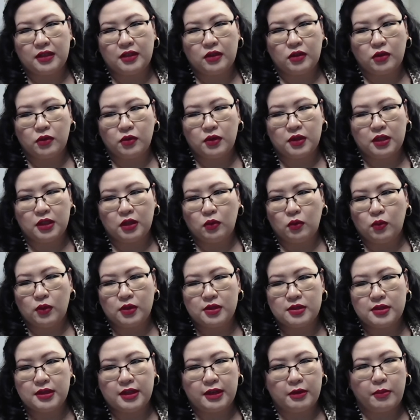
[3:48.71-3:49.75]
Acrylic
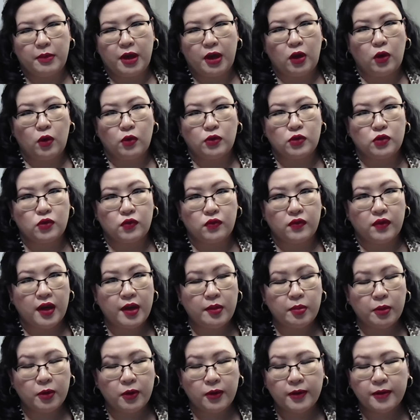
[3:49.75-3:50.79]
was like my go-to
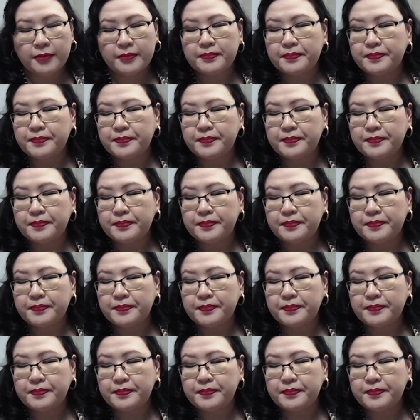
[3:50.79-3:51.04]
fiber.